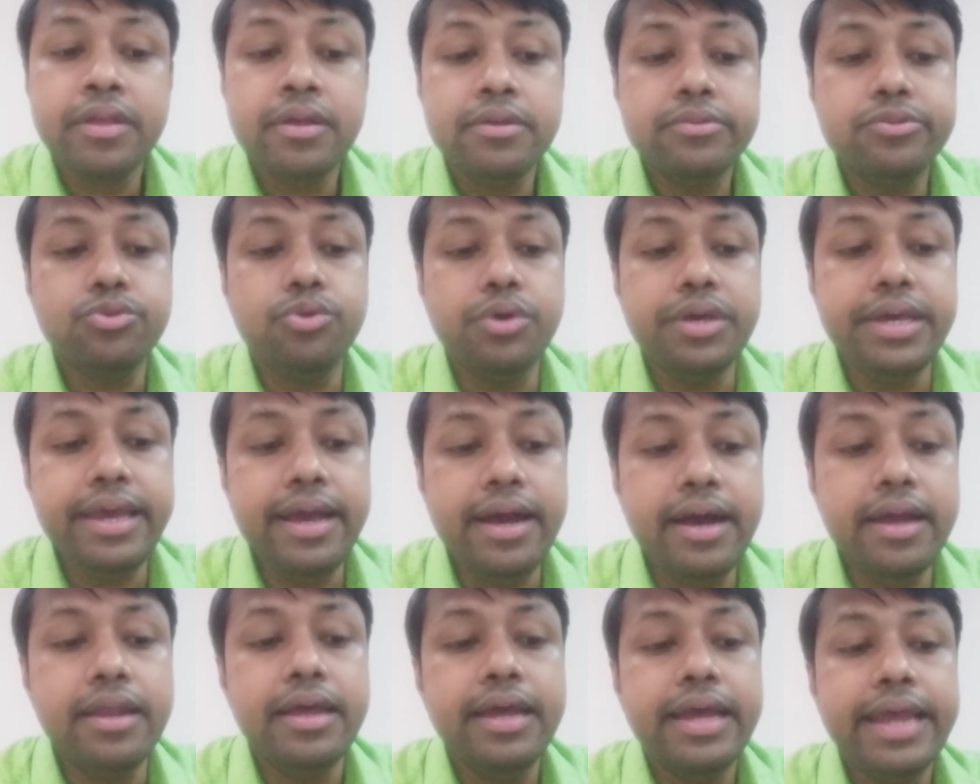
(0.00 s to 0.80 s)
So
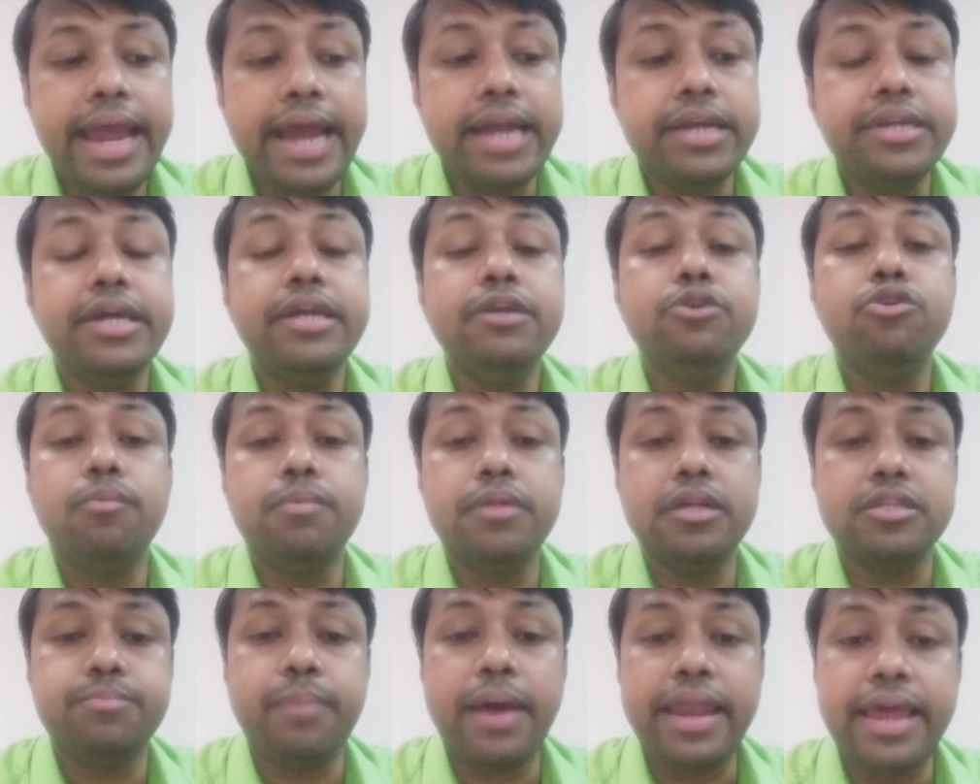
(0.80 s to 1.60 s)
here anterior root of
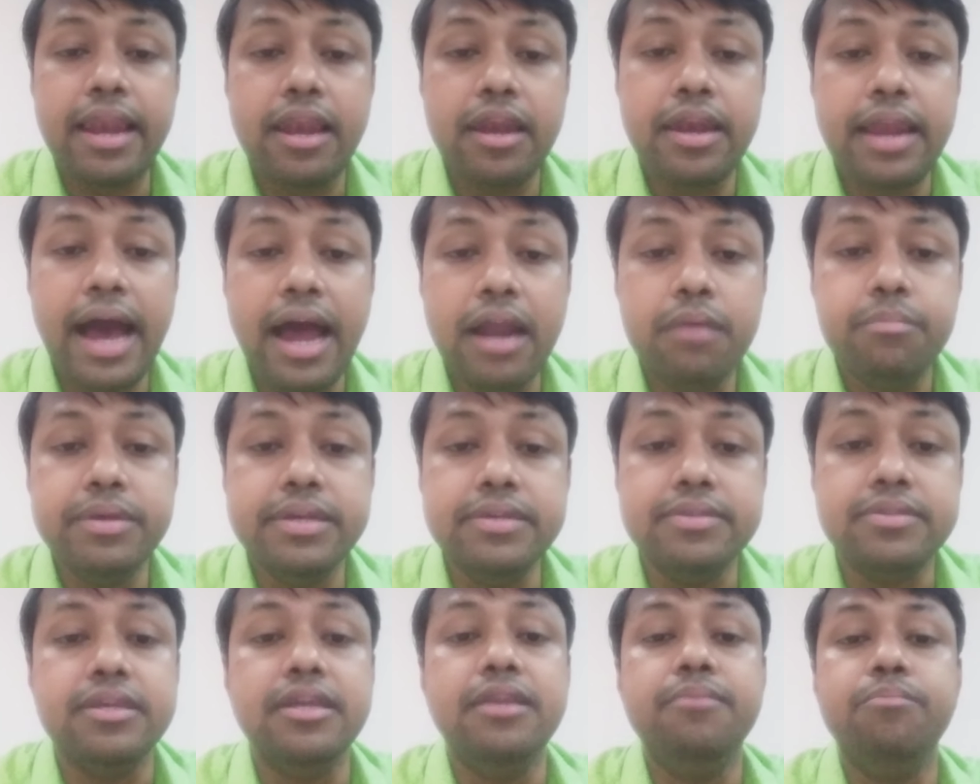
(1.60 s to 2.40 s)
the spinal nerve
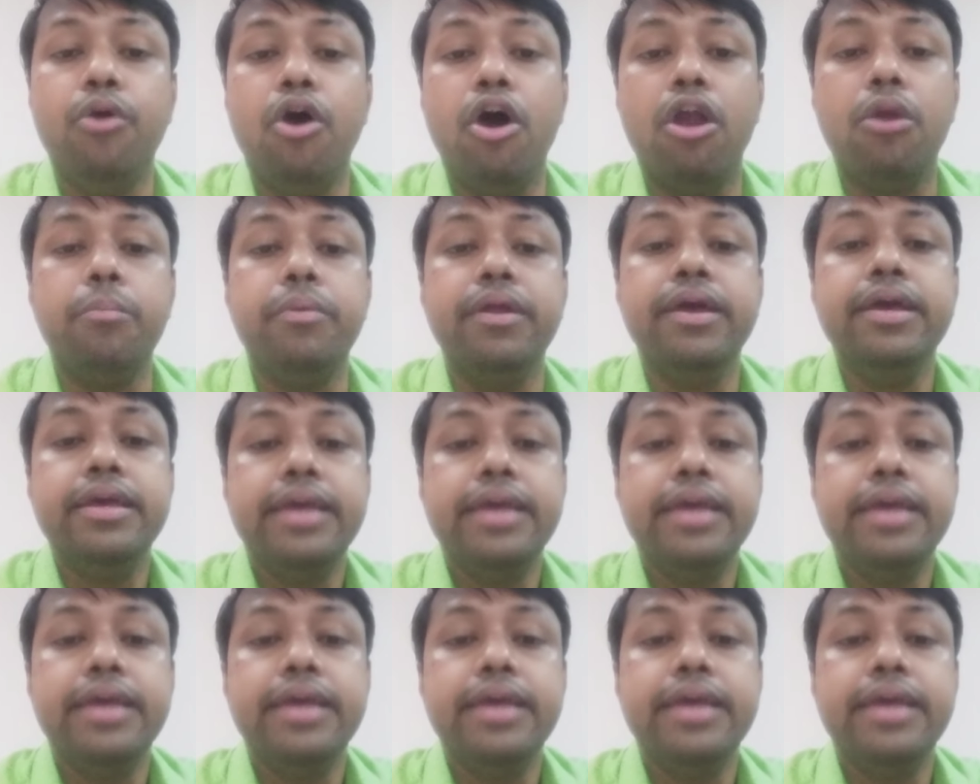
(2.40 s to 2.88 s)
is involved.